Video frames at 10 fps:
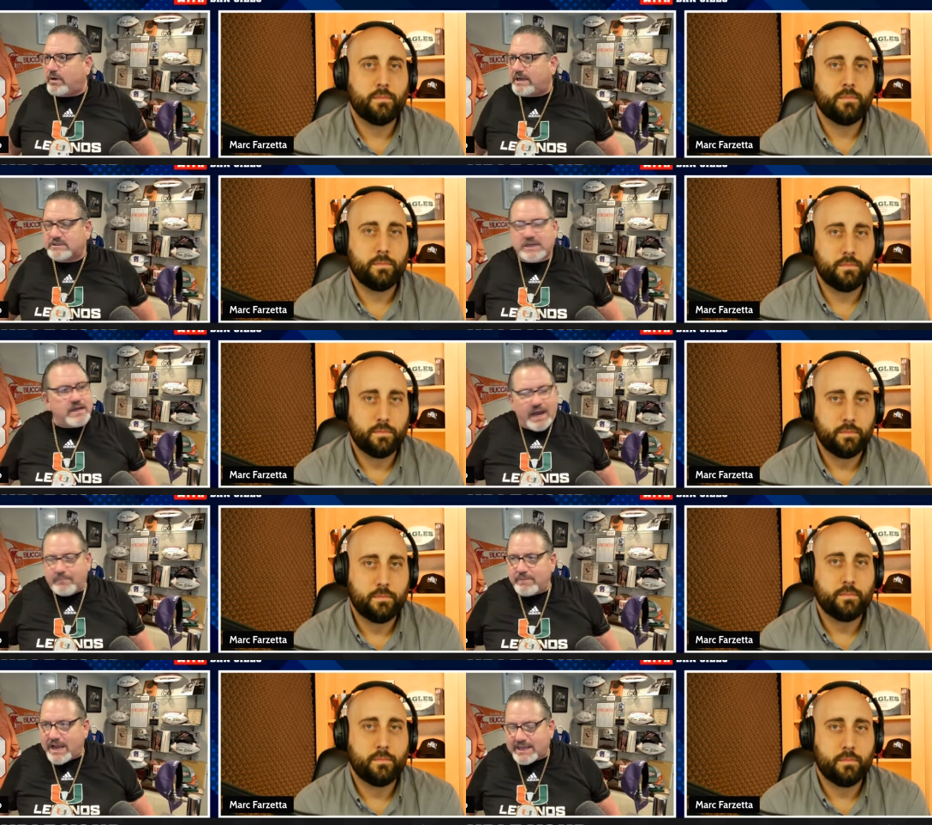Speaker 1: wins?
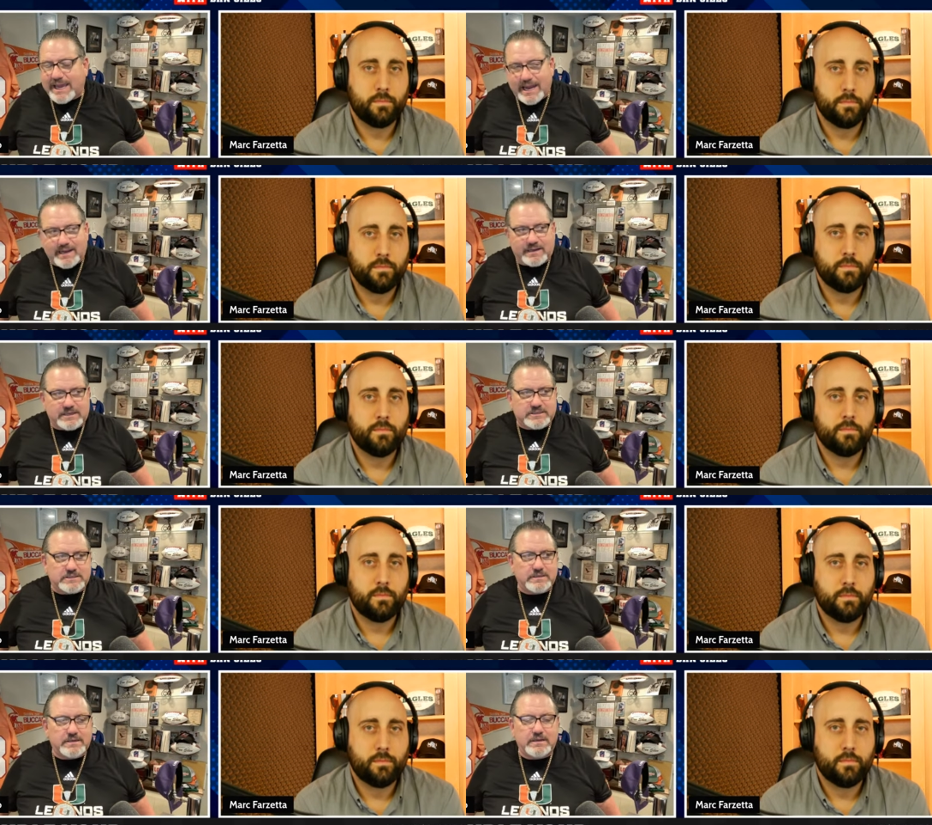I'm not getting this.
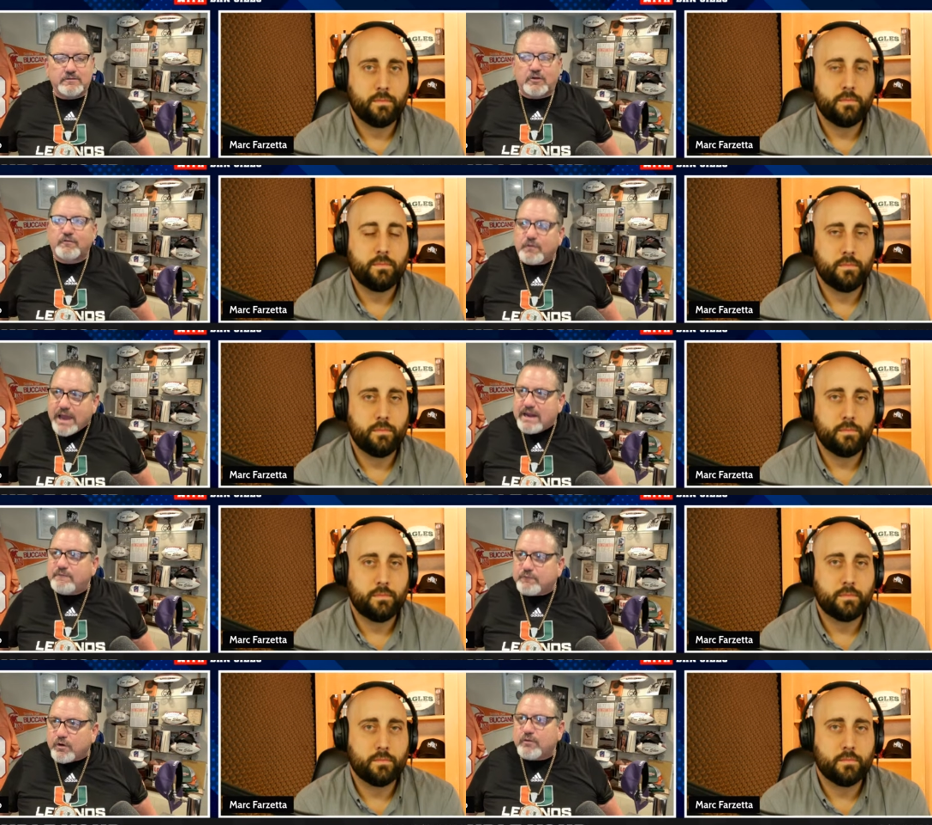Mm. They're getting
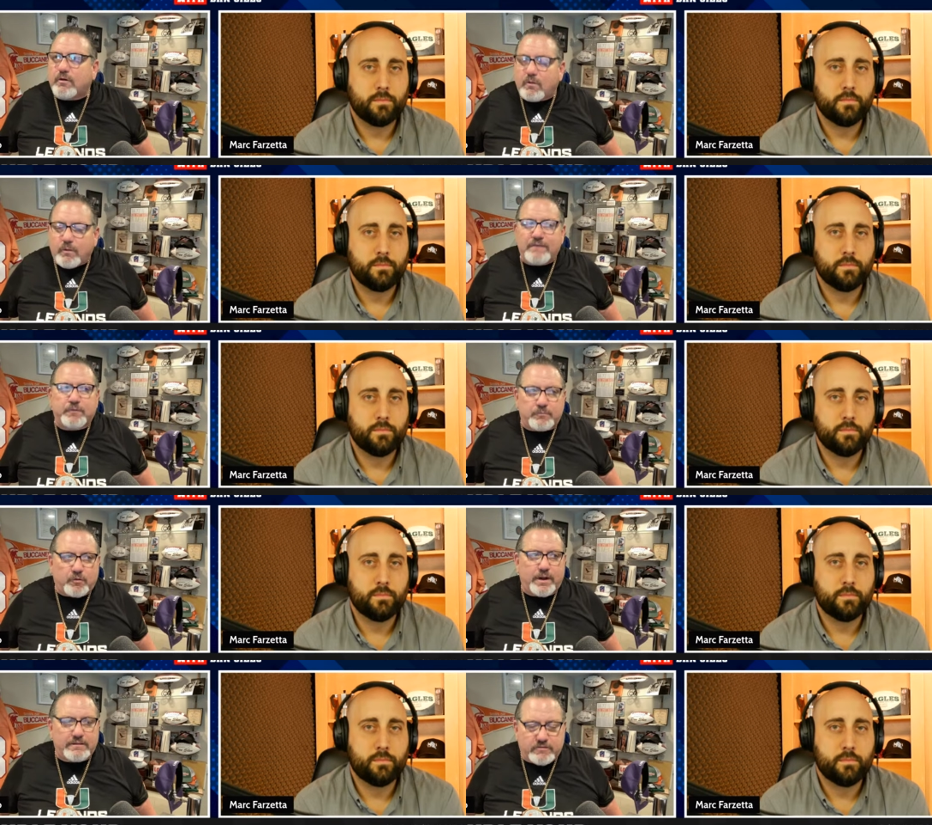further away from
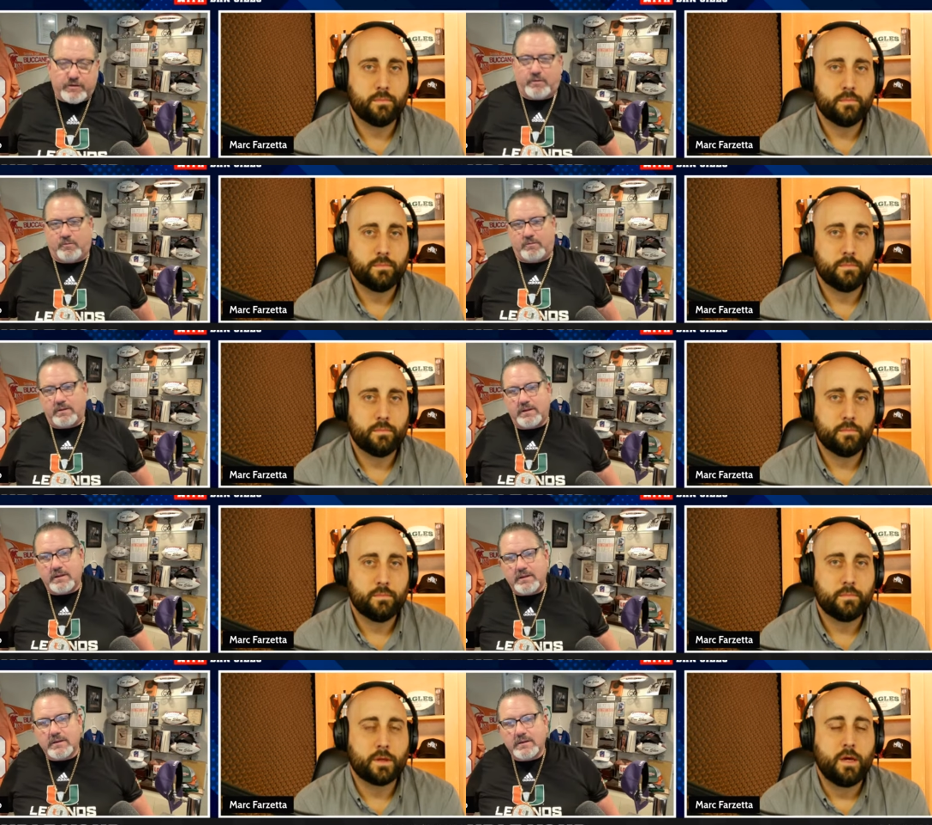22.
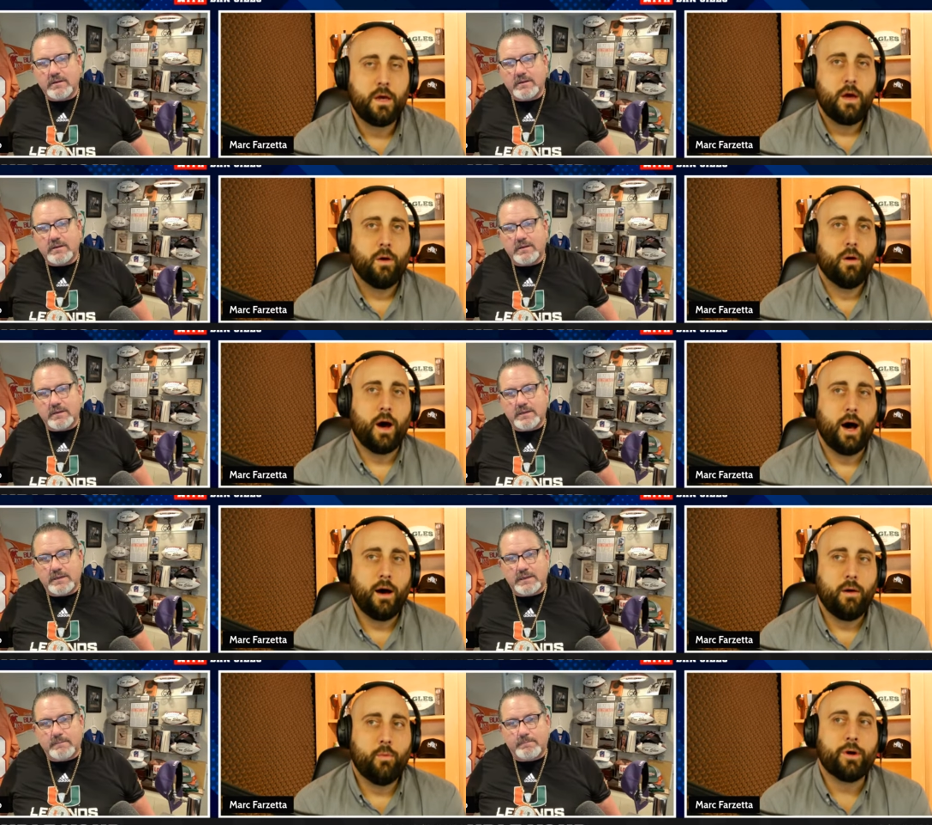
Speaker 2: Uh,
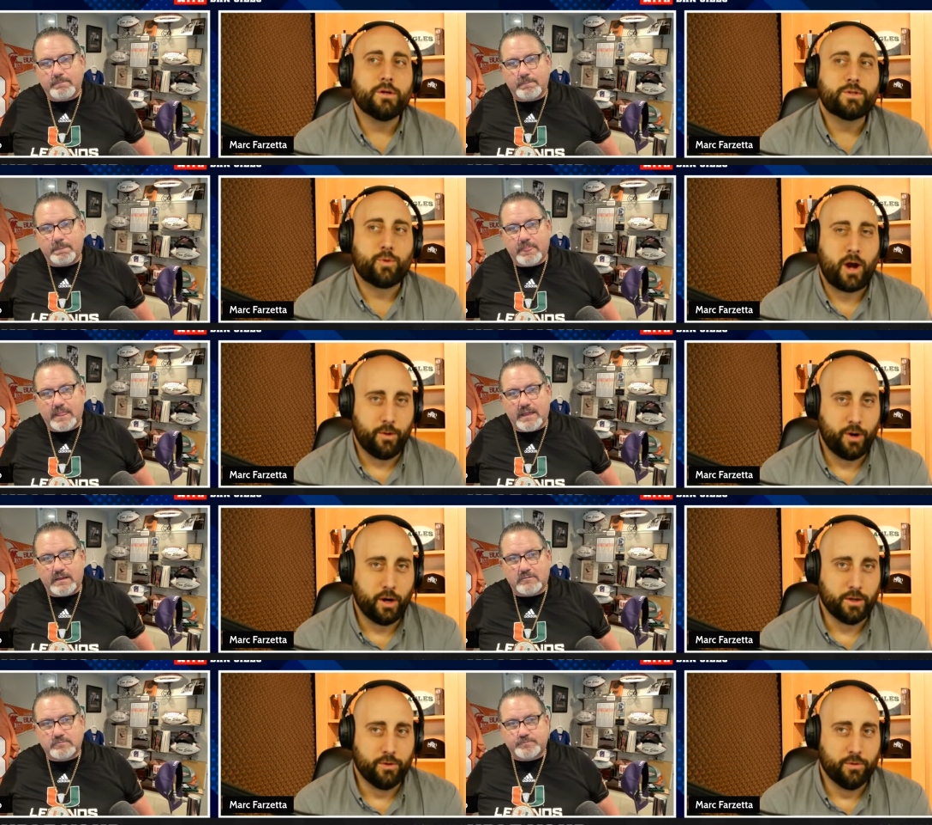well, here's where I would
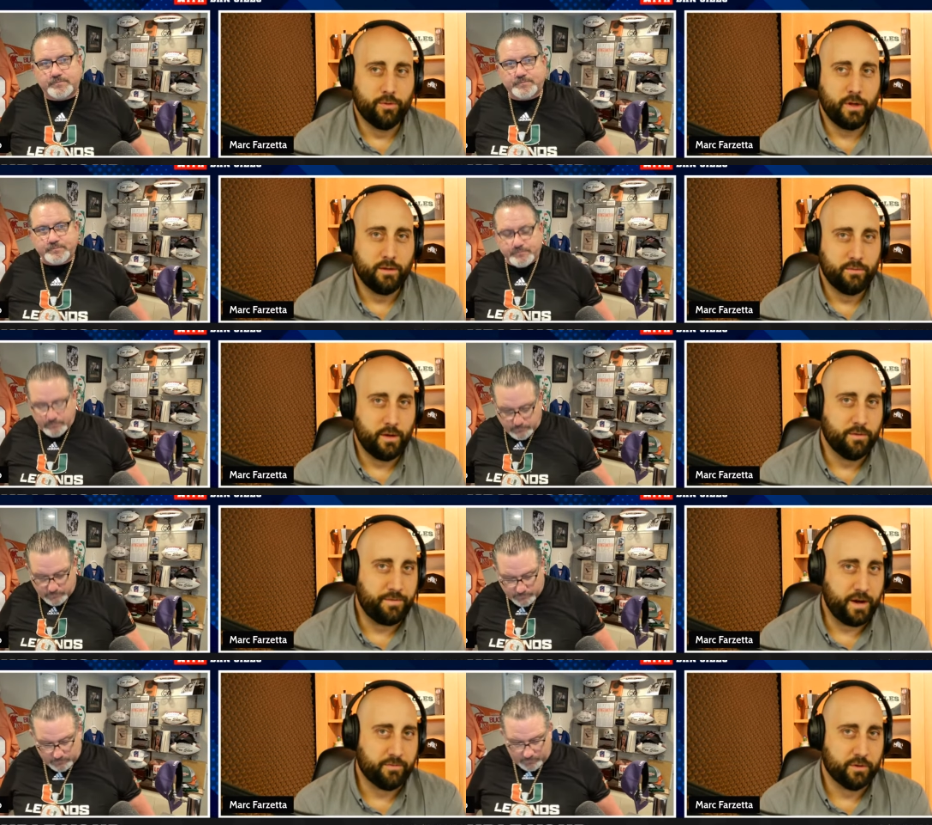argue in in
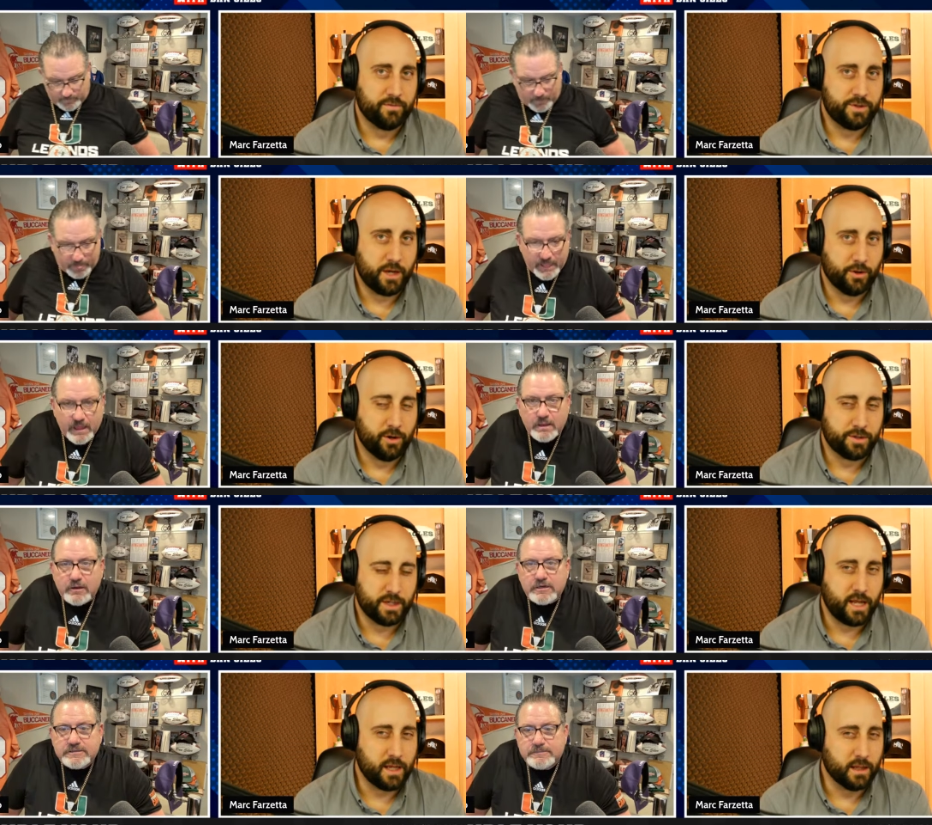favor of Jalen Hurts and
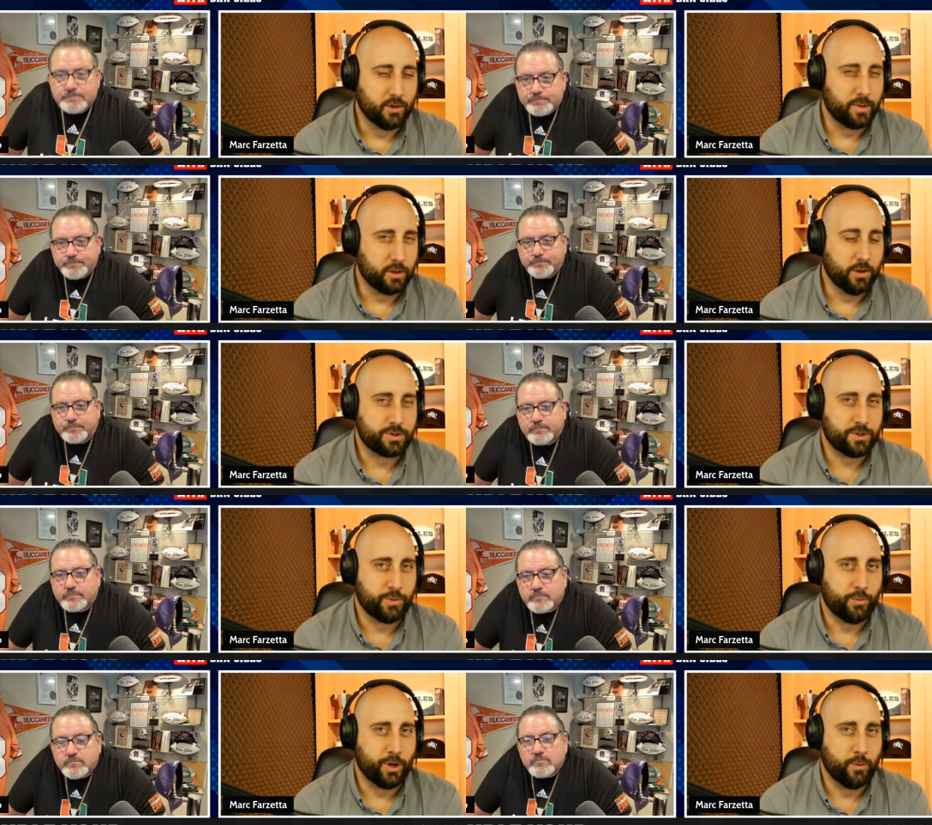getting a little bit closer to where
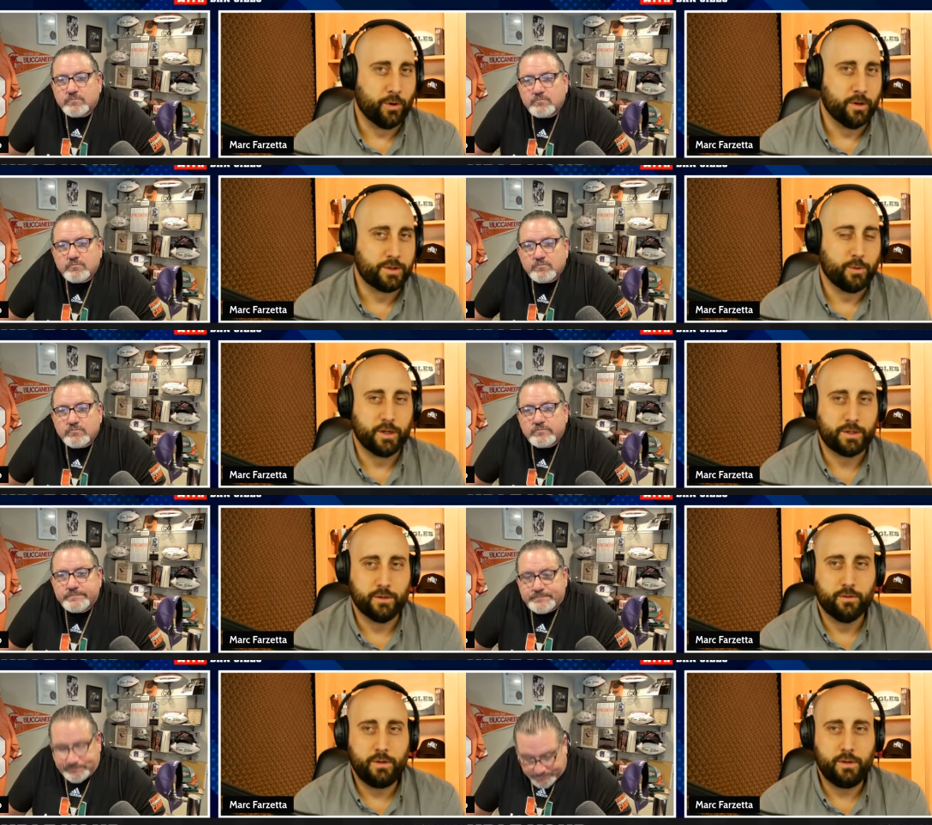you were in 22.
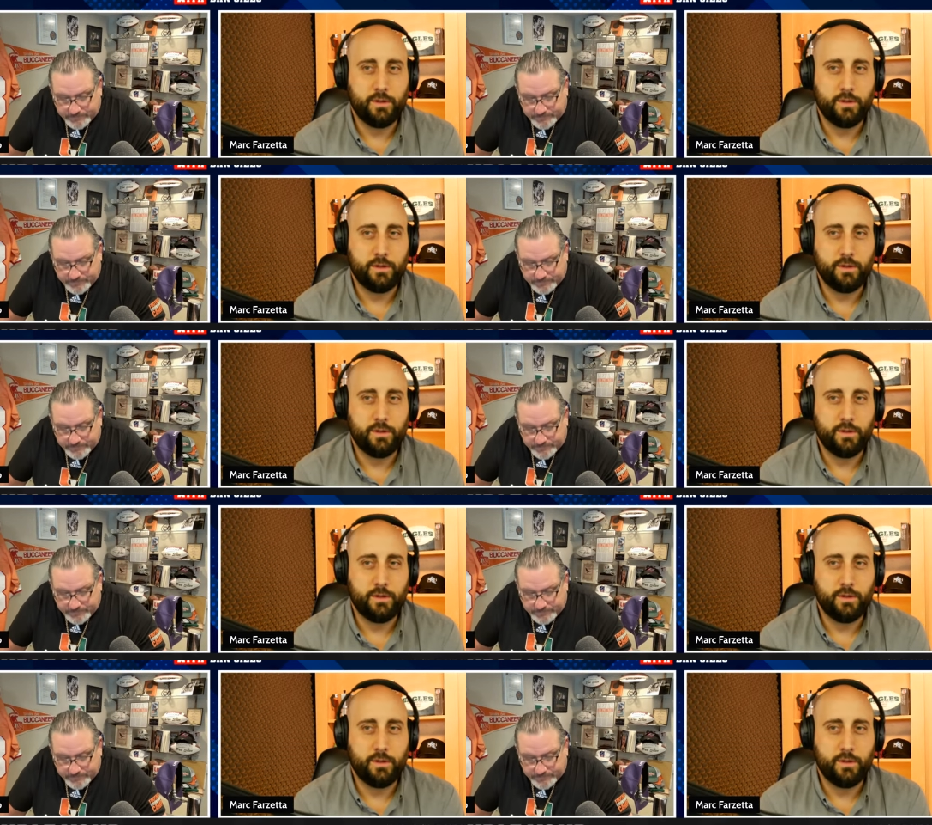You